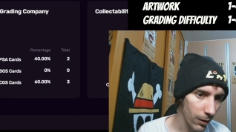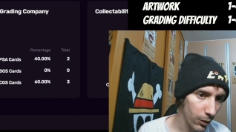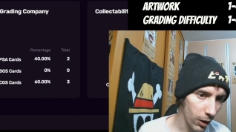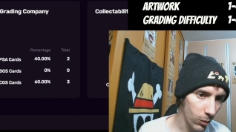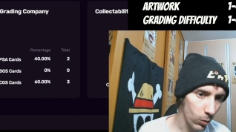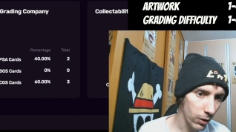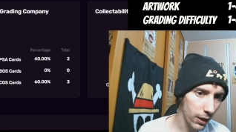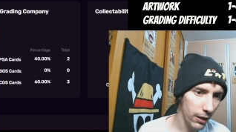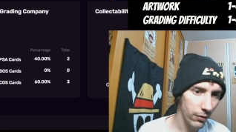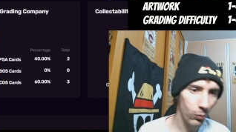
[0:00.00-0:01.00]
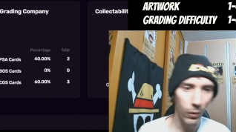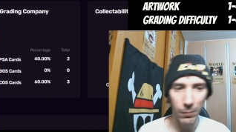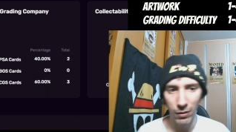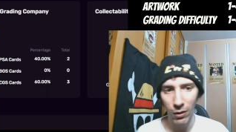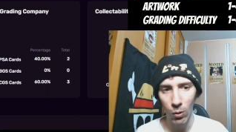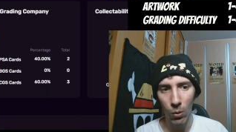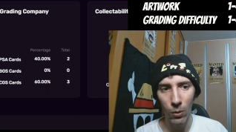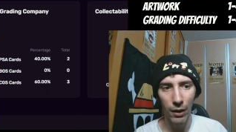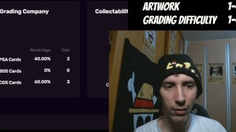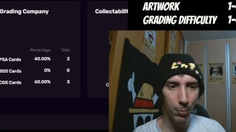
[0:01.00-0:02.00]
The artwork is
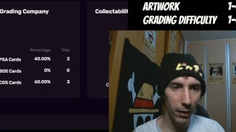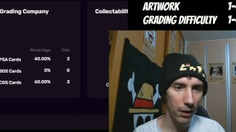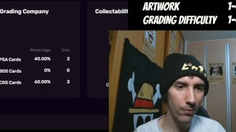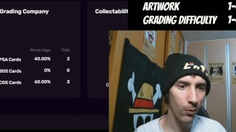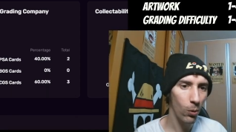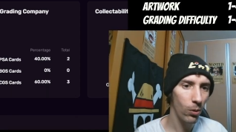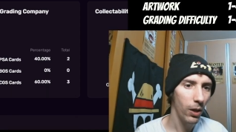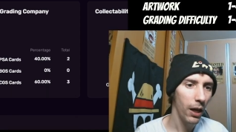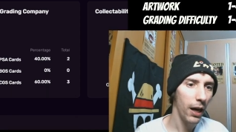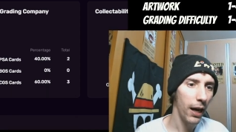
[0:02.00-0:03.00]
whimsical. It's playful.